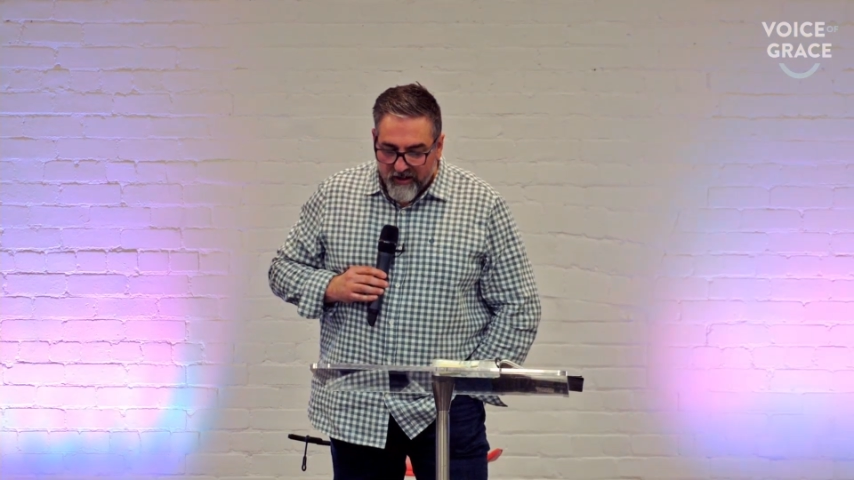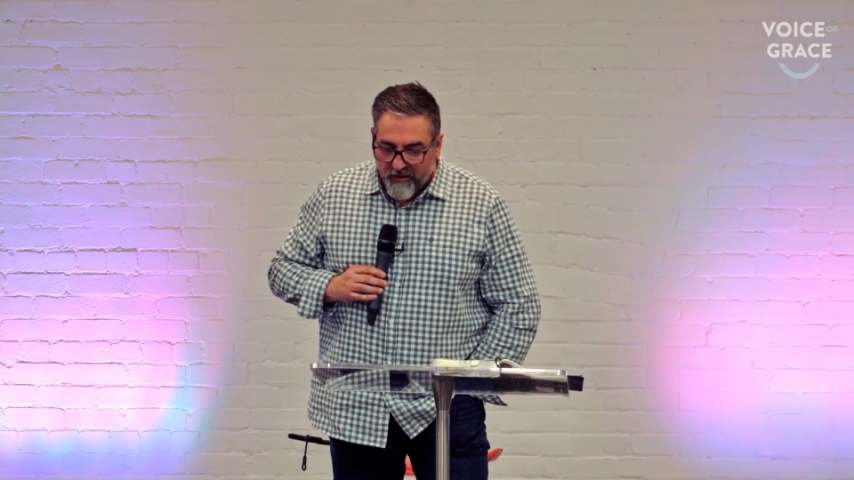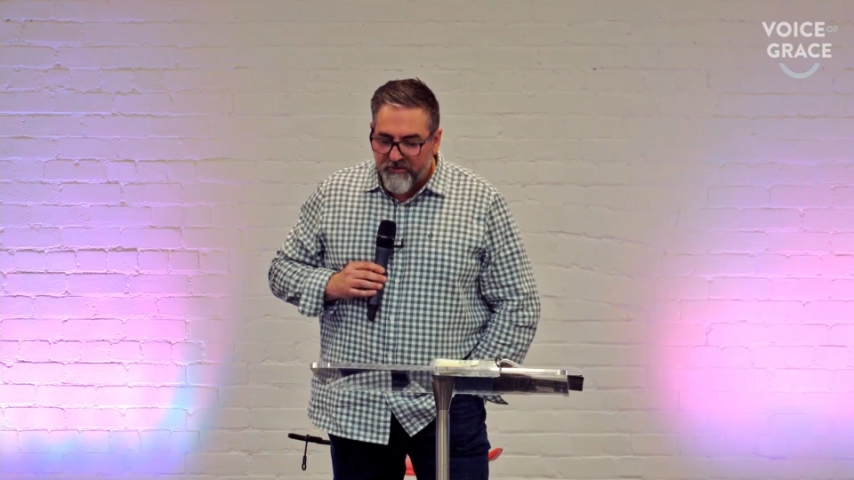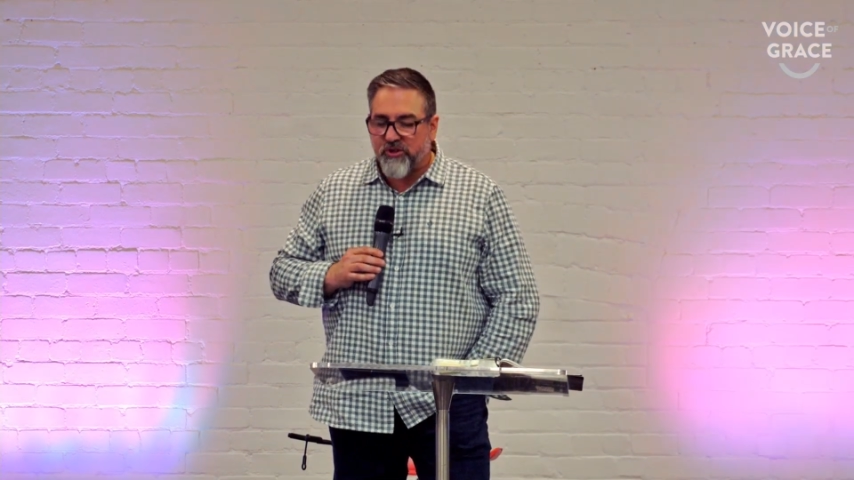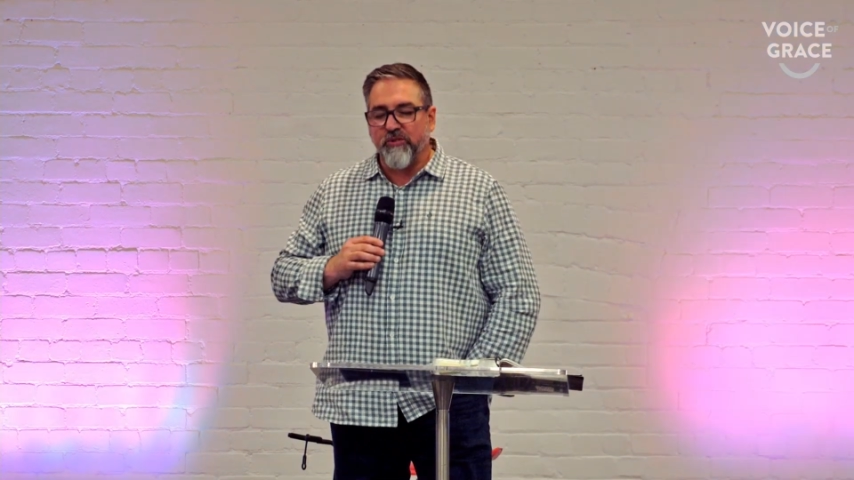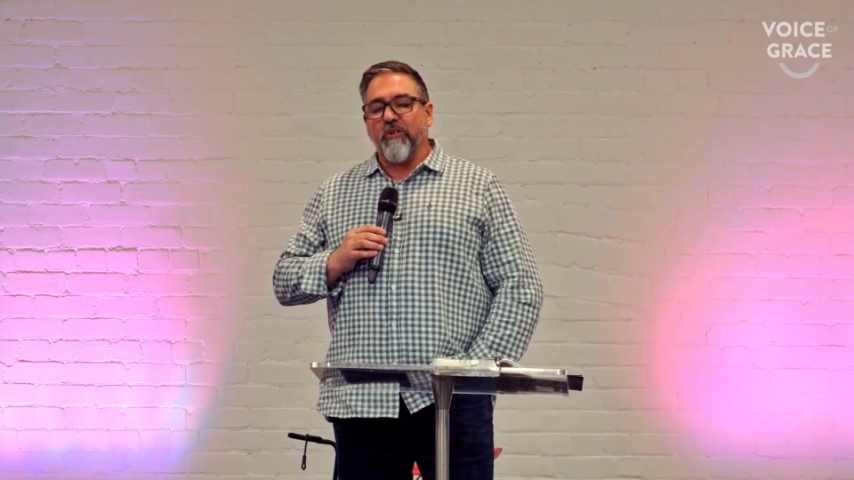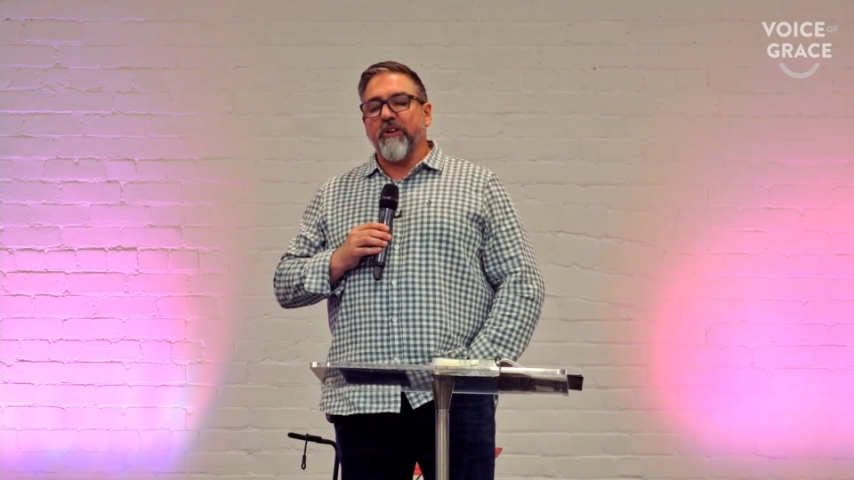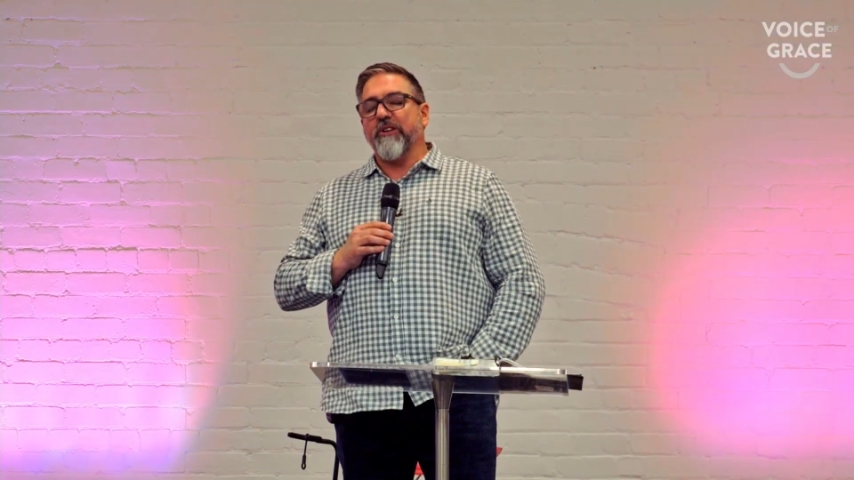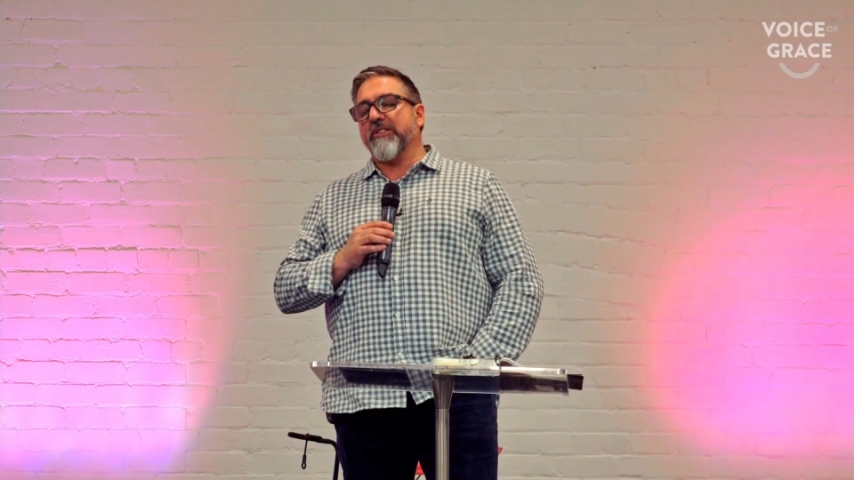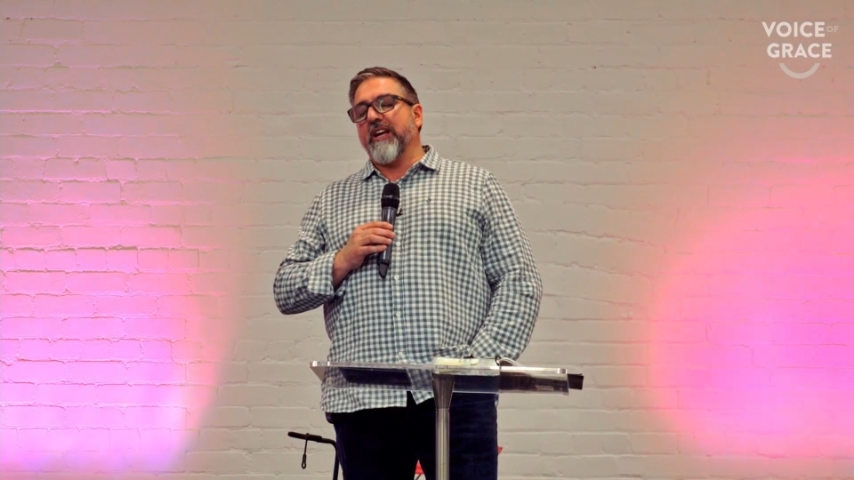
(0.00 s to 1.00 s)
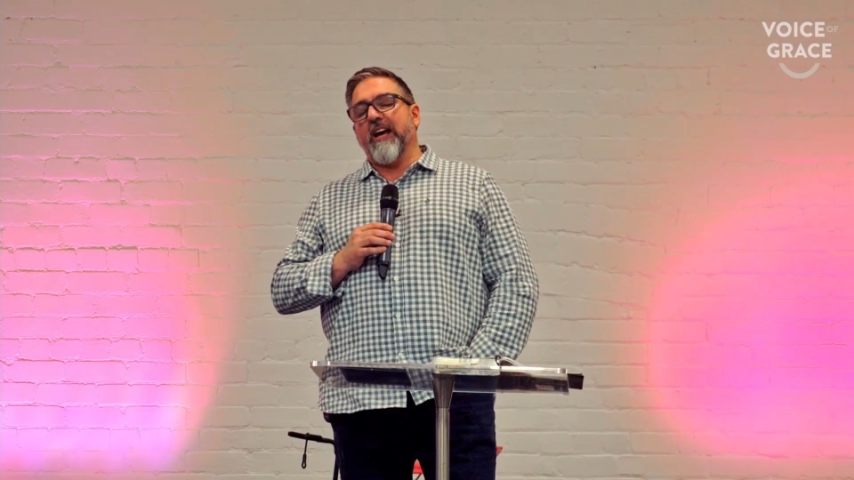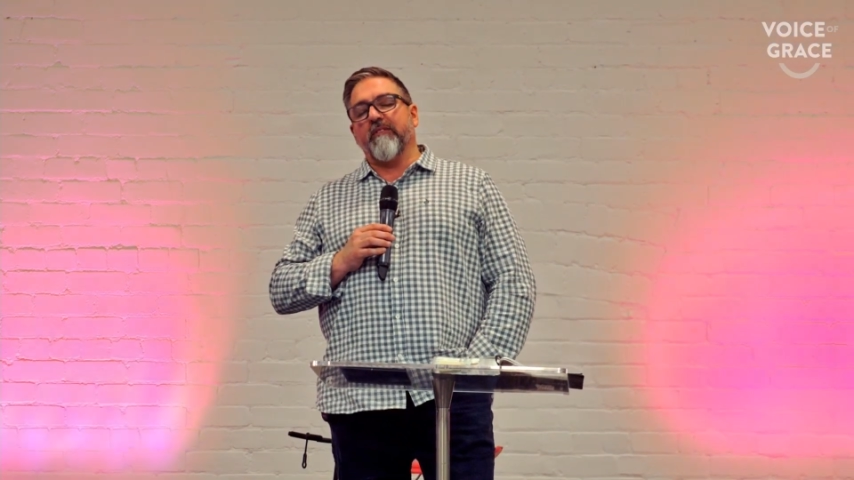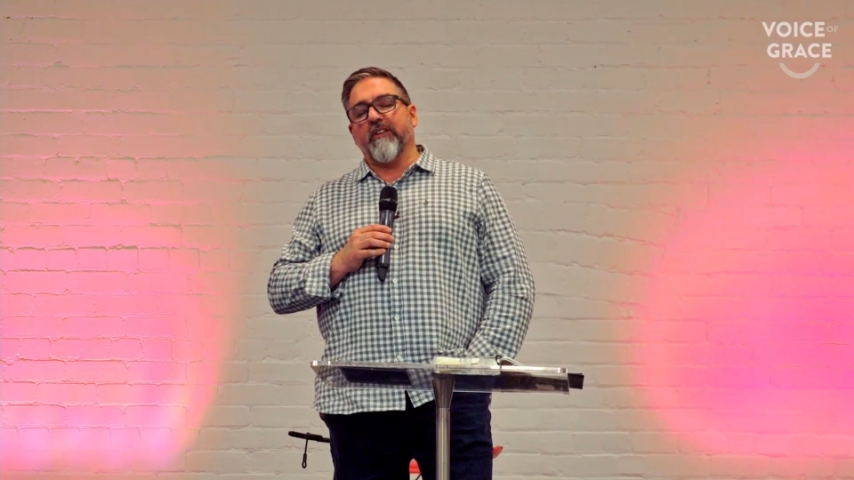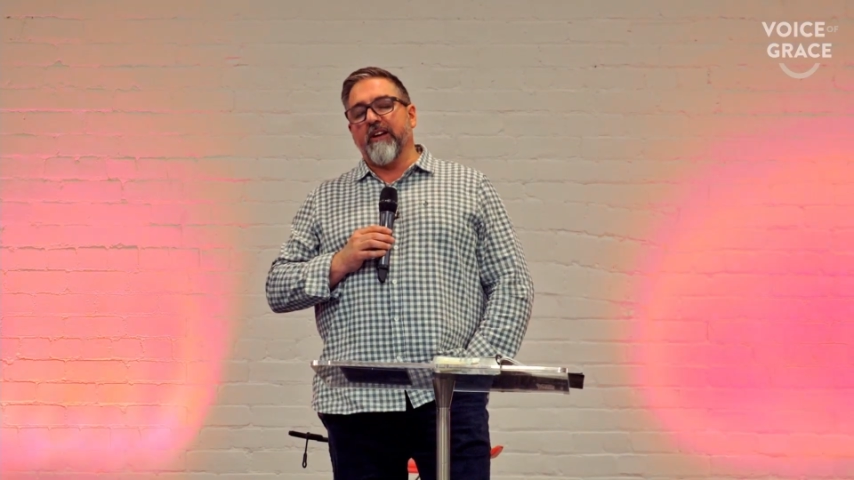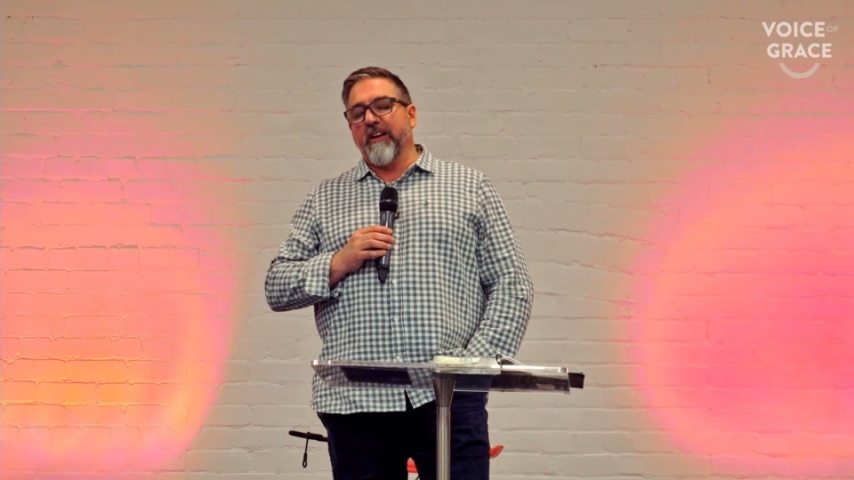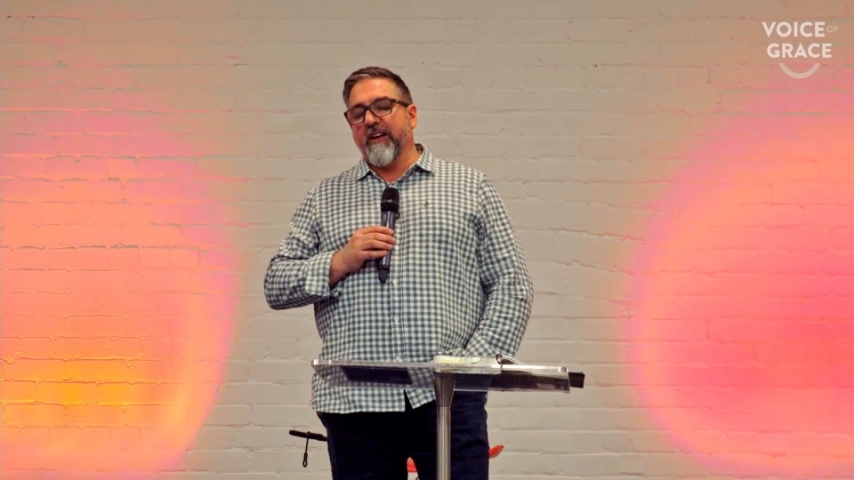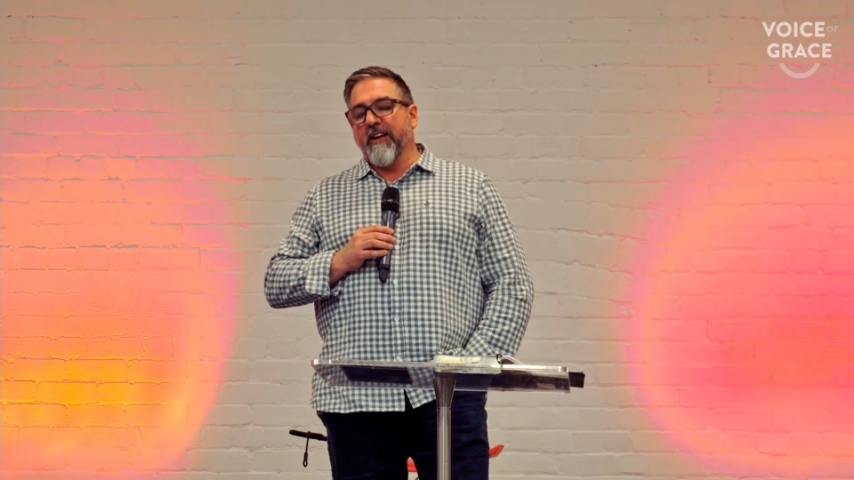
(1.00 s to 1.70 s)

I'm sure I used to have